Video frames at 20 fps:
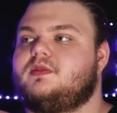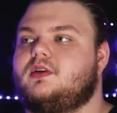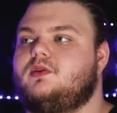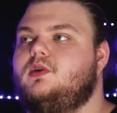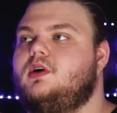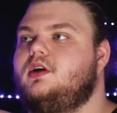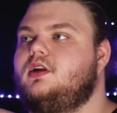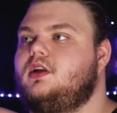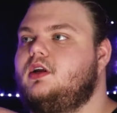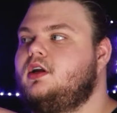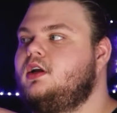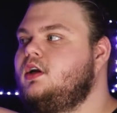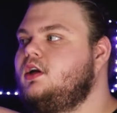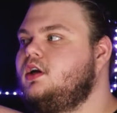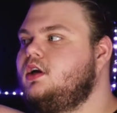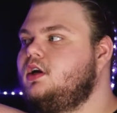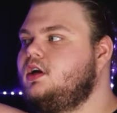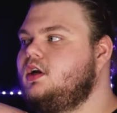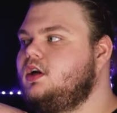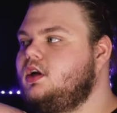Never well, had orange, but
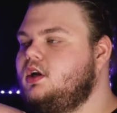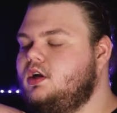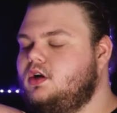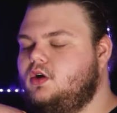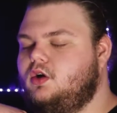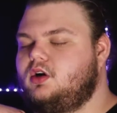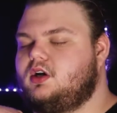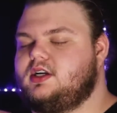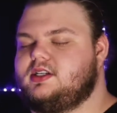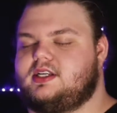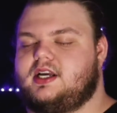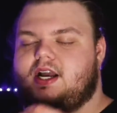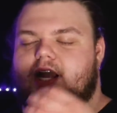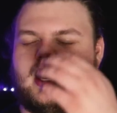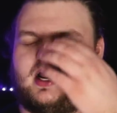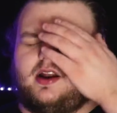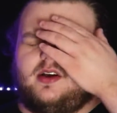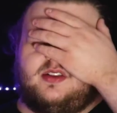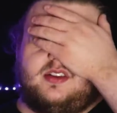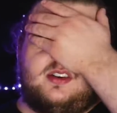it smells amazing. Well, because like,
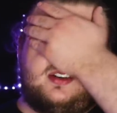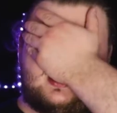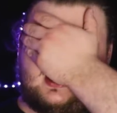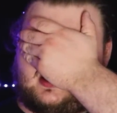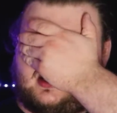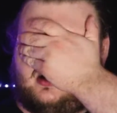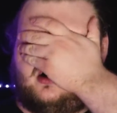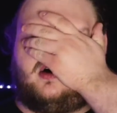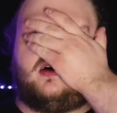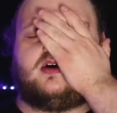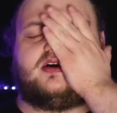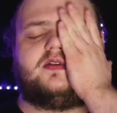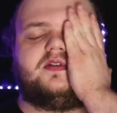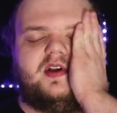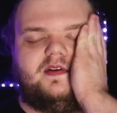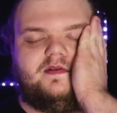I know there's like an orange